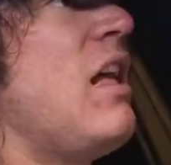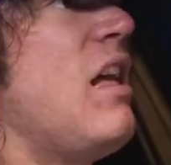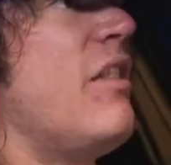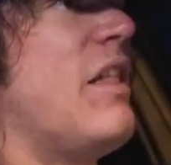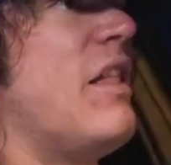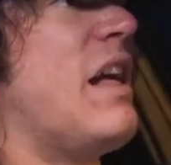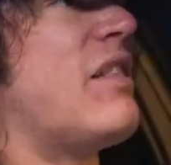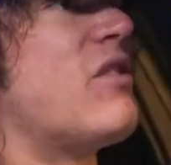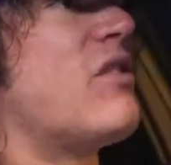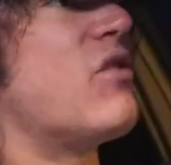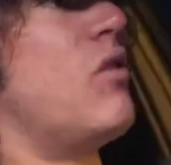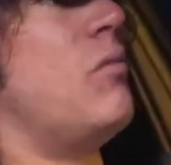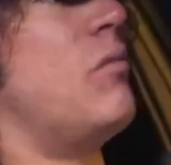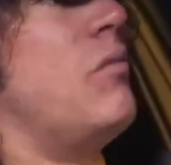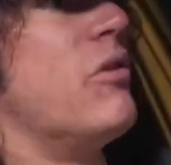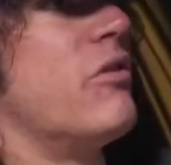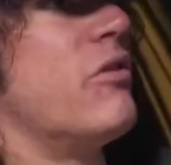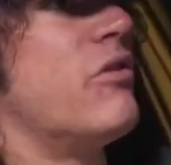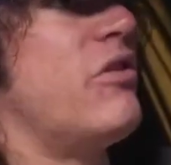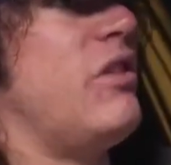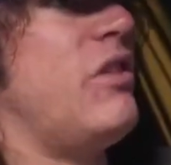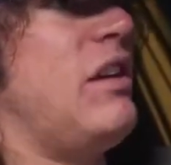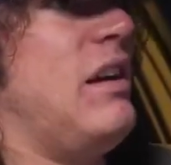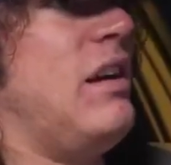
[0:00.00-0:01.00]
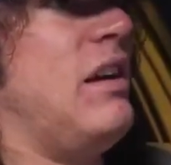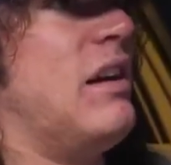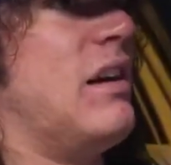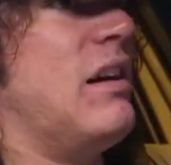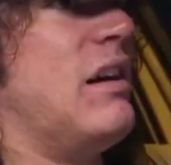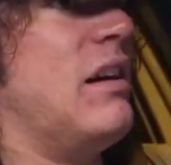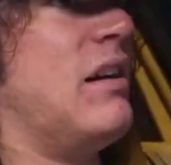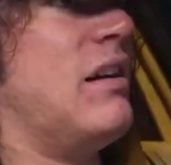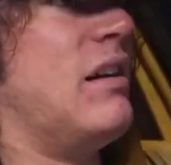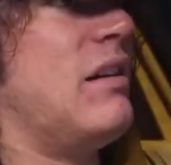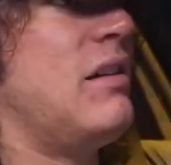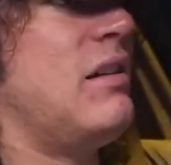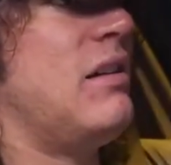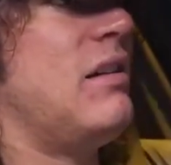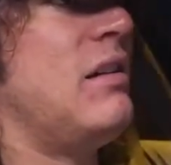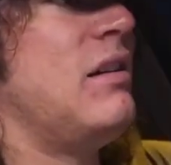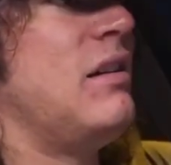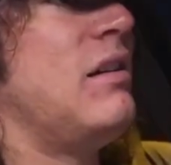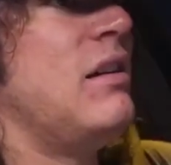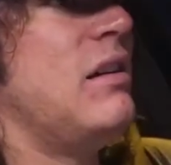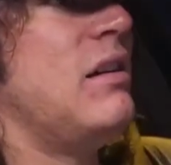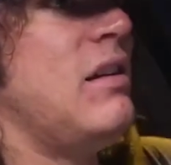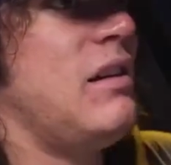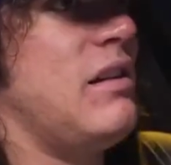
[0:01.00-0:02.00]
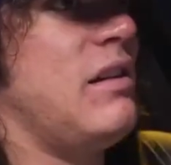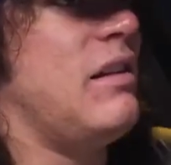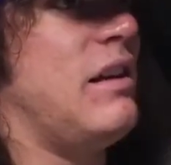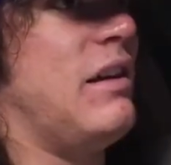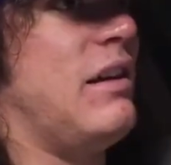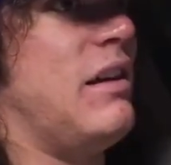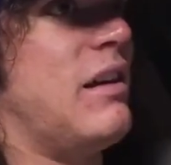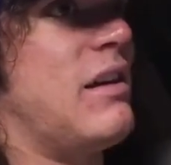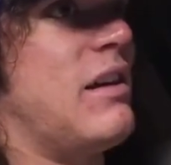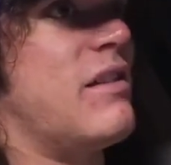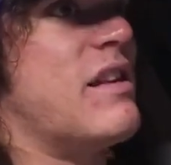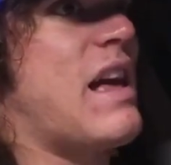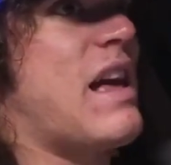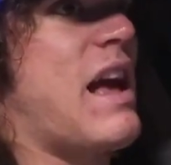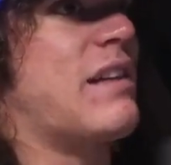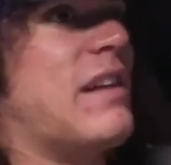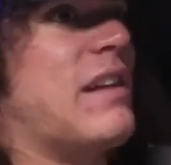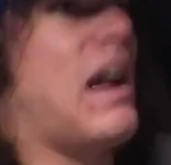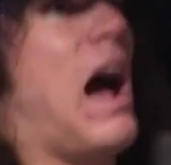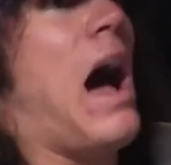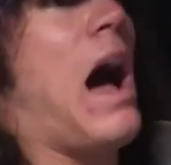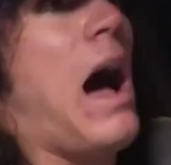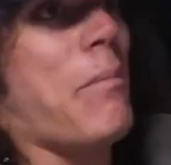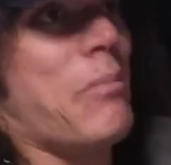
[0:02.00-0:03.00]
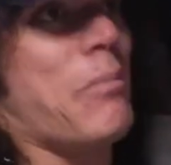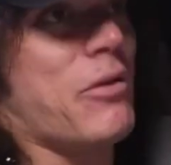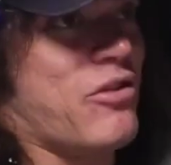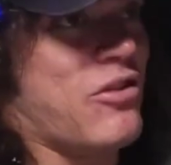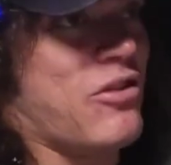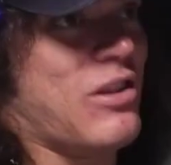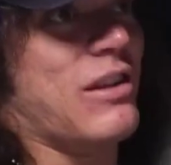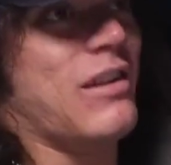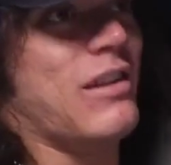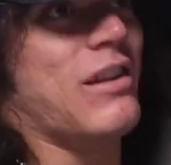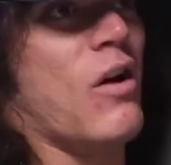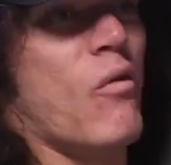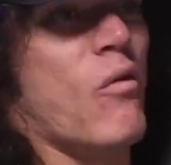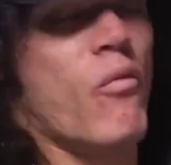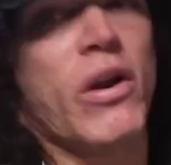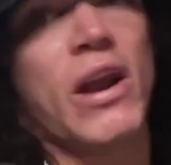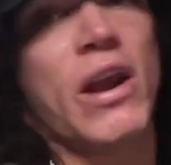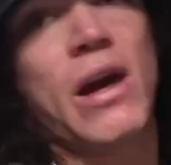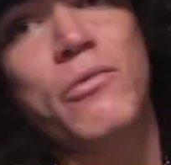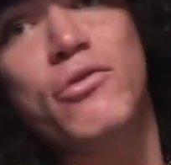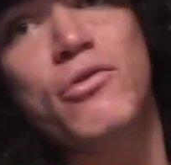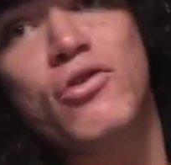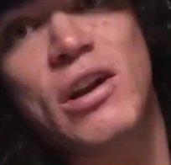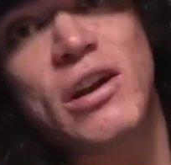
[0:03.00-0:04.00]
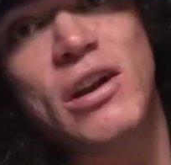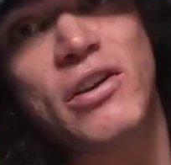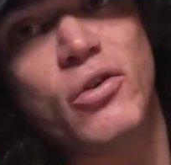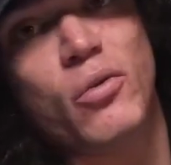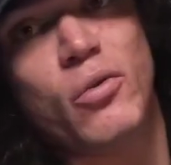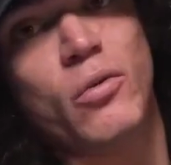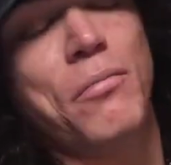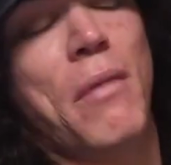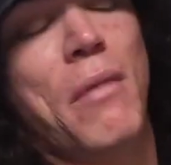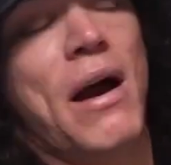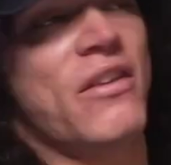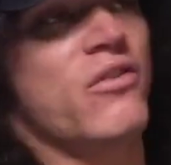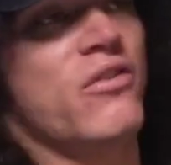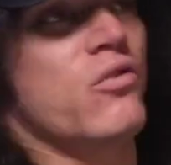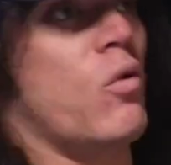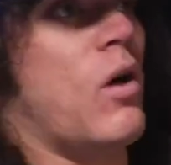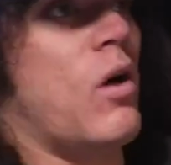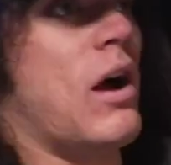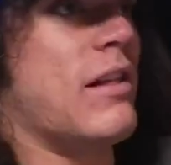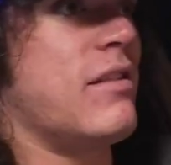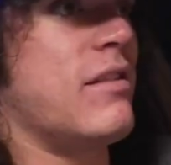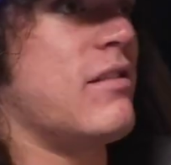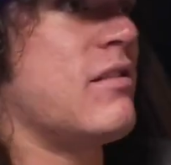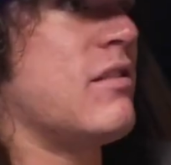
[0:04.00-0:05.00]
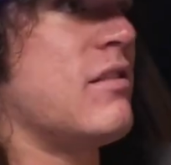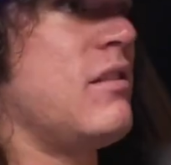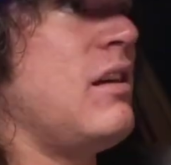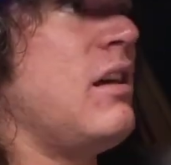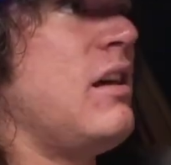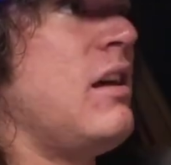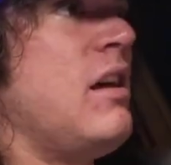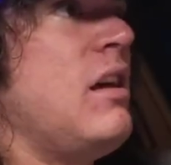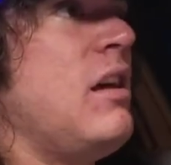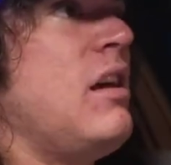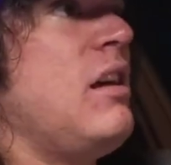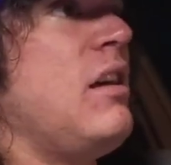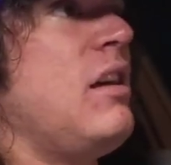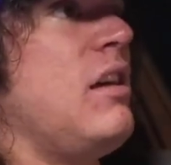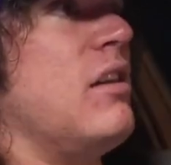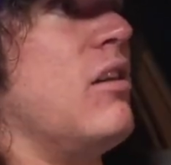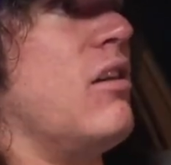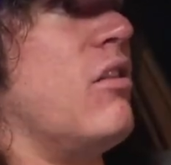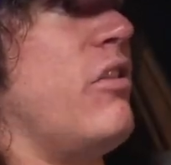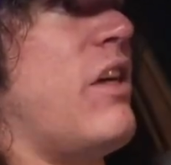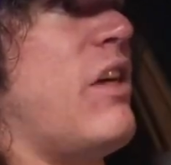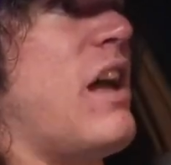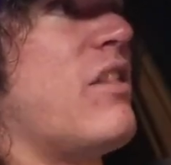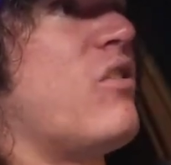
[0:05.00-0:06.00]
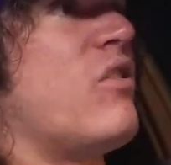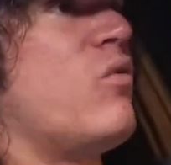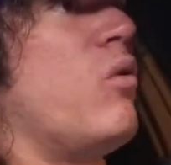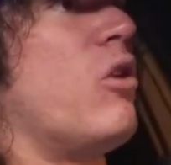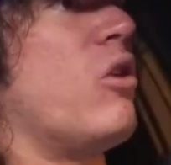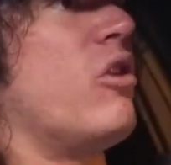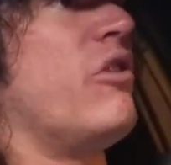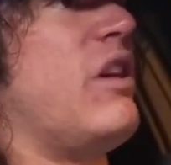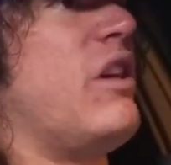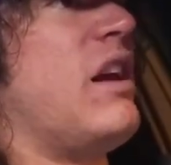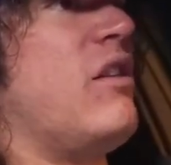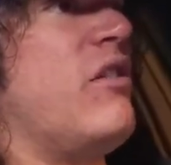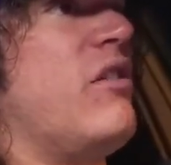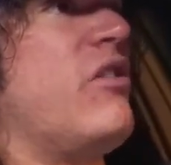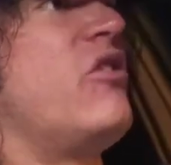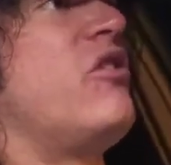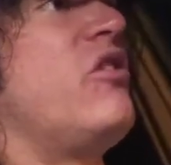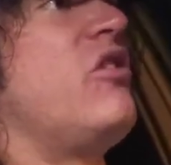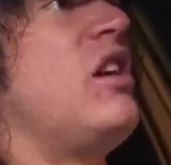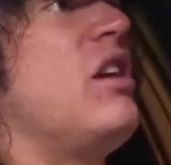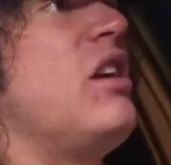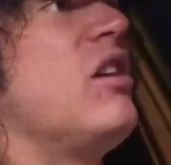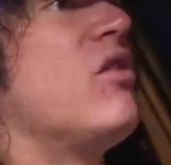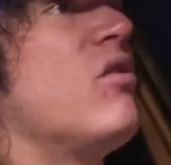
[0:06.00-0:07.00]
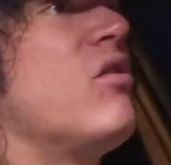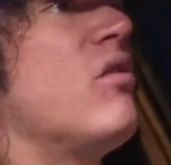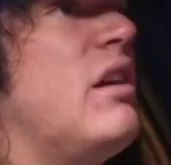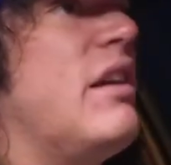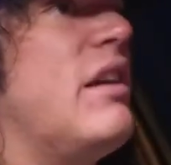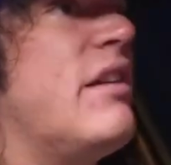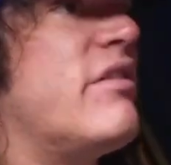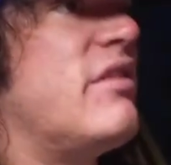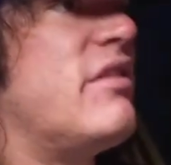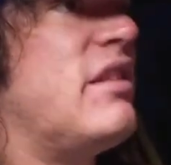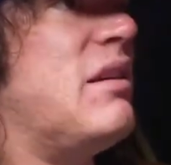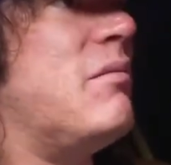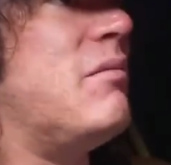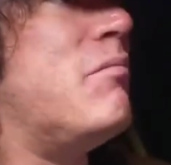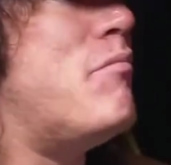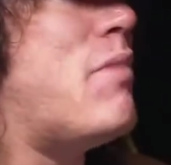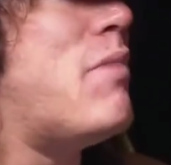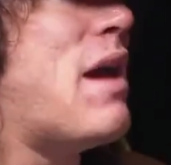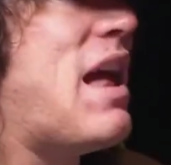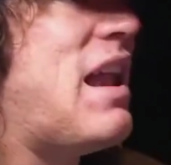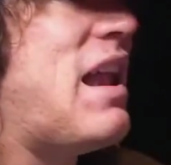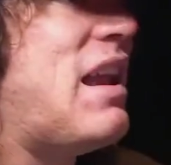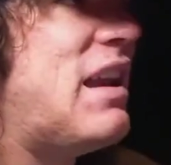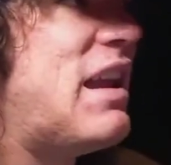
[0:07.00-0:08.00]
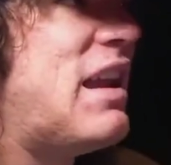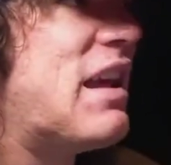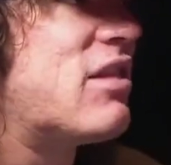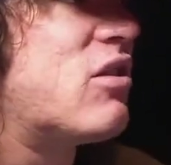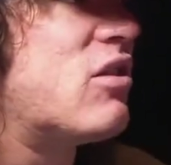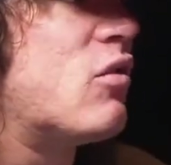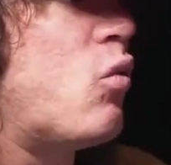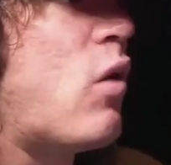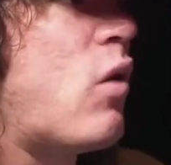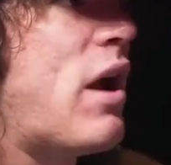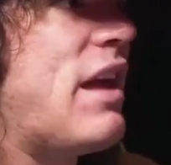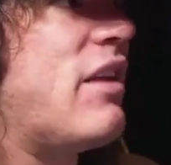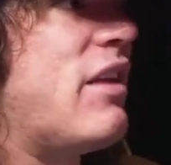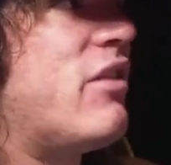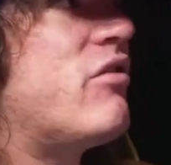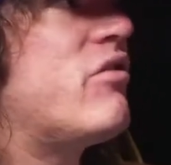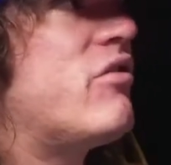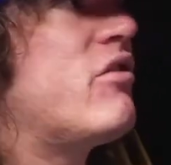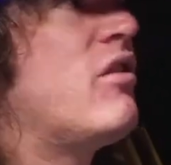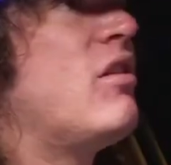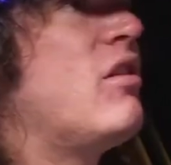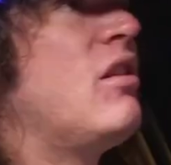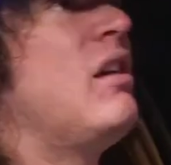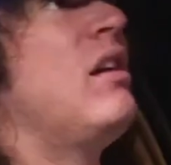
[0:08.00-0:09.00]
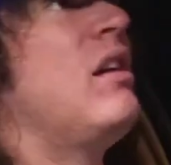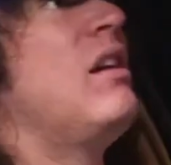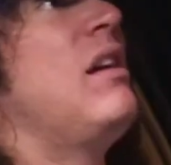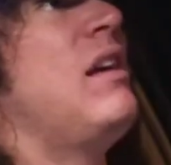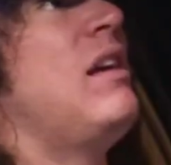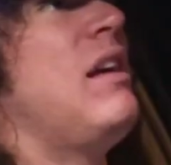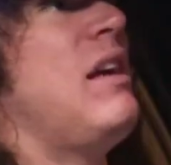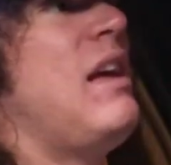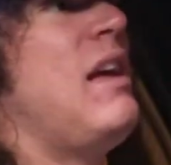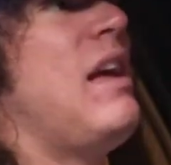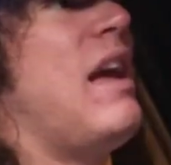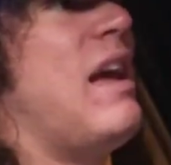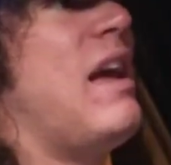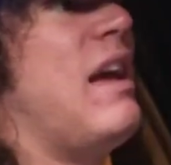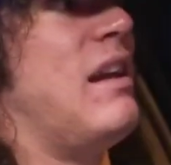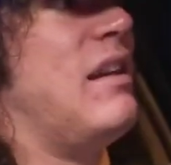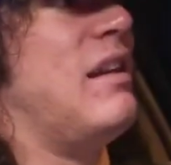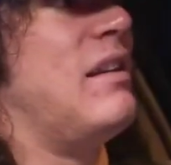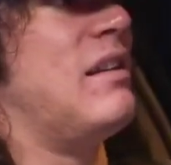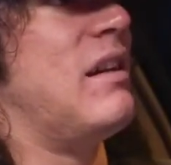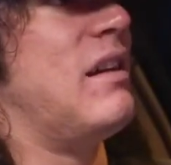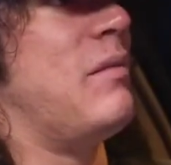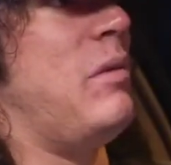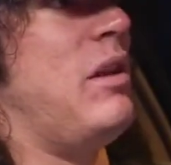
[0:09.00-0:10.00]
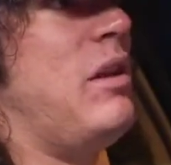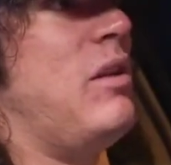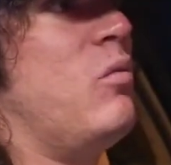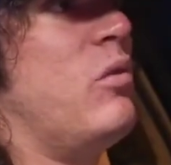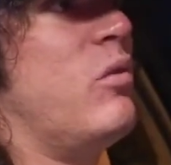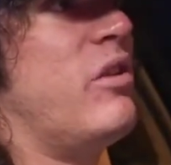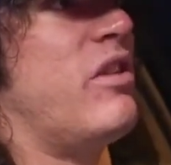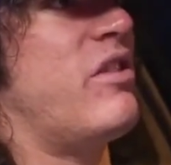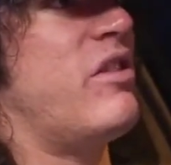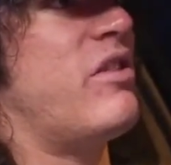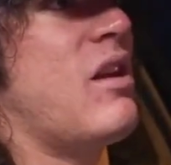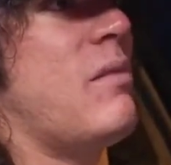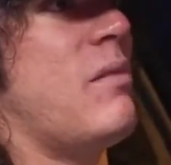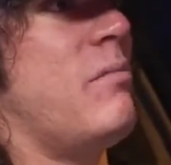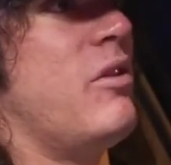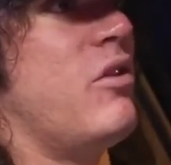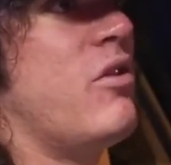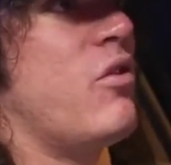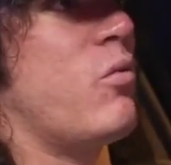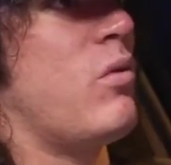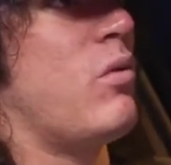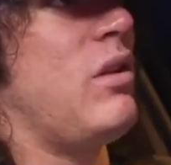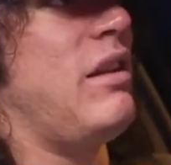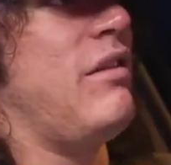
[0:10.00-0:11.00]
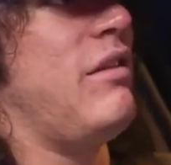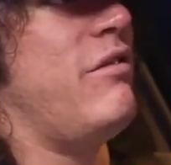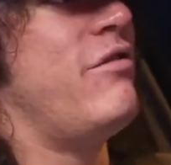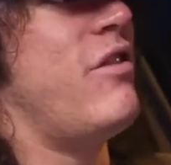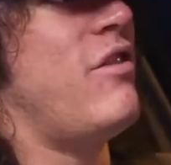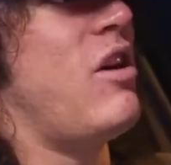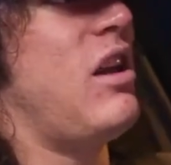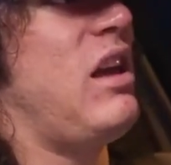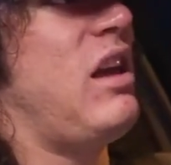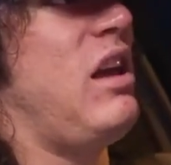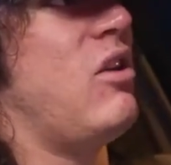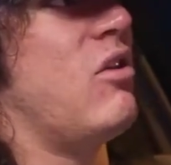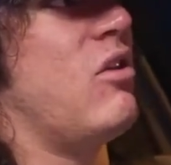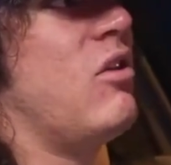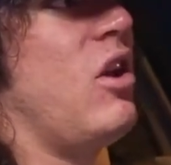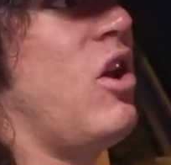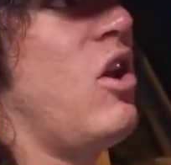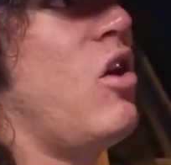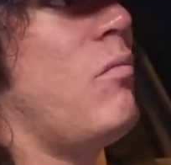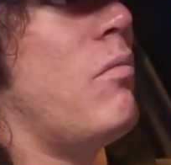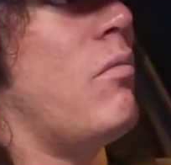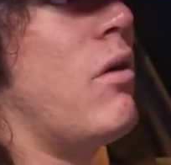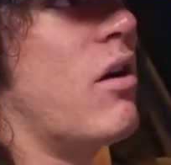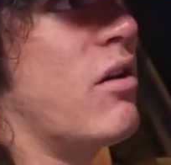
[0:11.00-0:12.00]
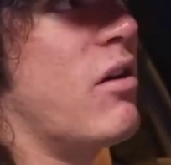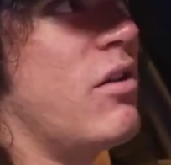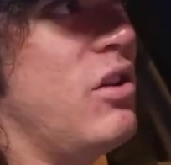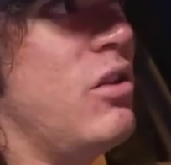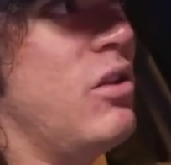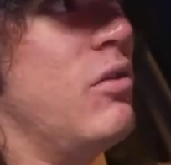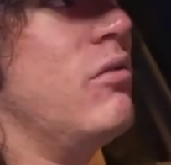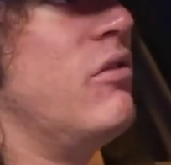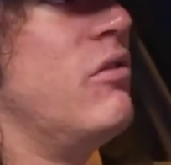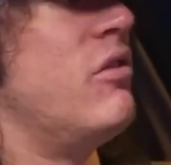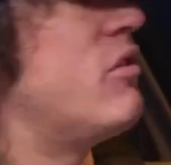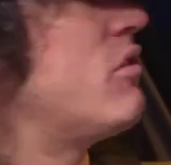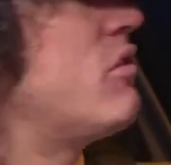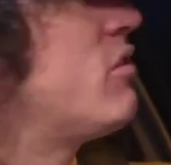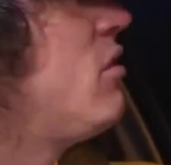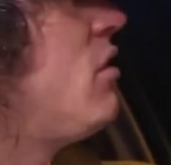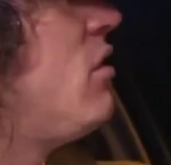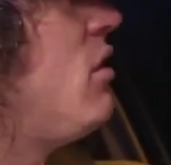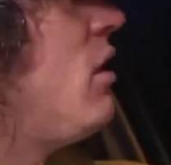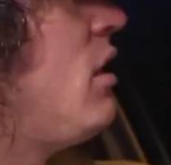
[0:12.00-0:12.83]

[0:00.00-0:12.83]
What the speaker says: that's almost the exact opposite of what I'm trying to do with my squats. That's where they seriously bend at the waist. And I mean, with some of the really funkier low bar dudes,